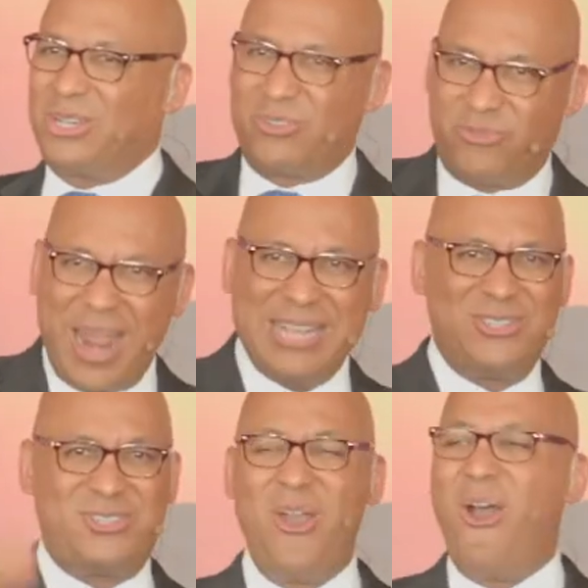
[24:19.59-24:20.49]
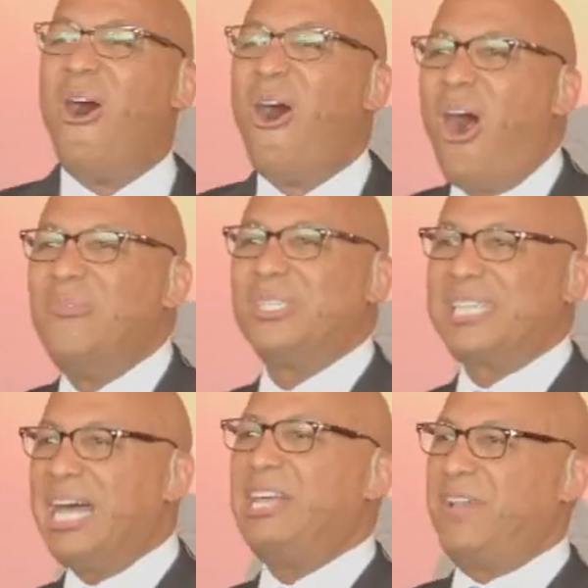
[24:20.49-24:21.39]
friends on the
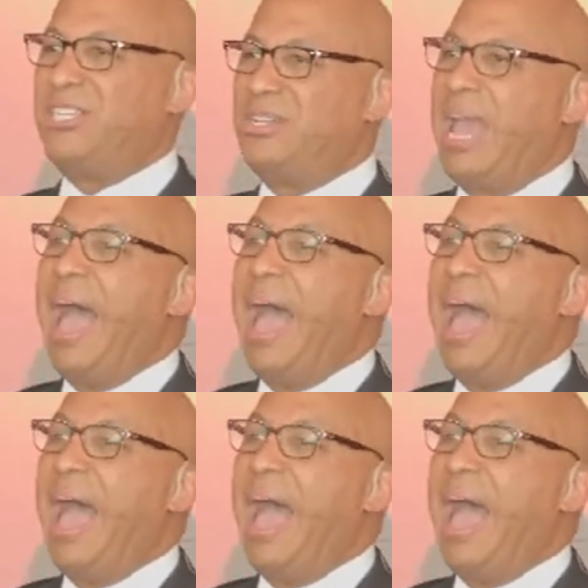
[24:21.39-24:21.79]
television,